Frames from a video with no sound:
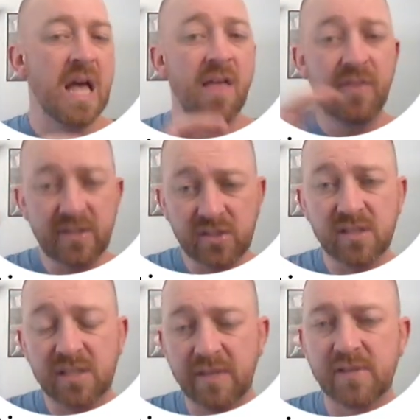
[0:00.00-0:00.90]
This
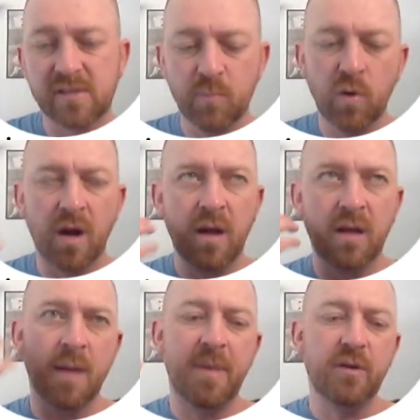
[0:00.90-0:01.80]
just gives us
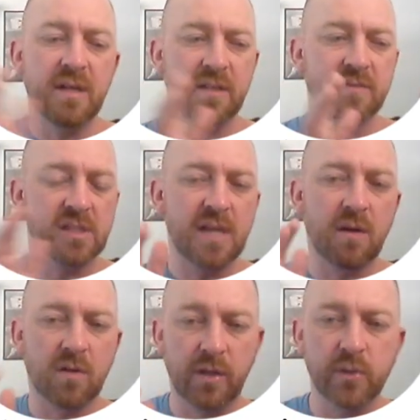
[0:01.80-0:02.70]
a better idea of just how
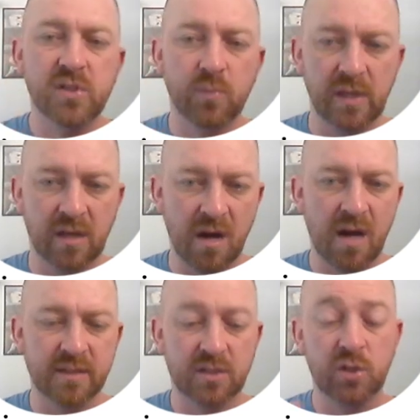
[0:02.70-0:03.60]
close we
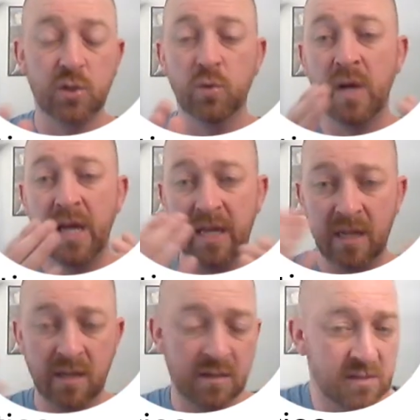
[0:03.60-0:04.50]
got to
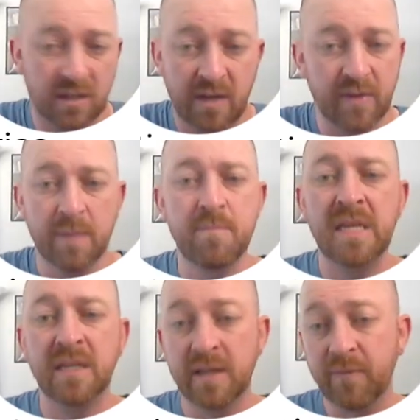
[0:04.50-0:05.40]
a significant mean
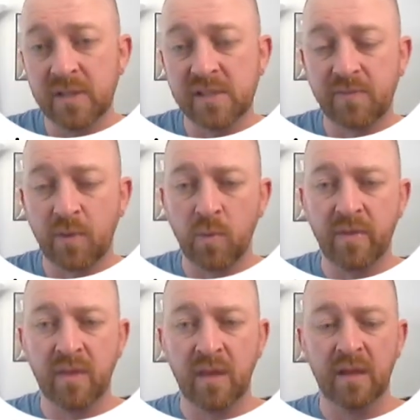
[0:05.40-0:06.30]
difference for one
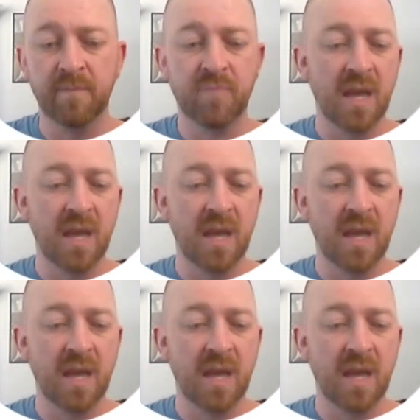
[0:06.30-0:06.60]
thing.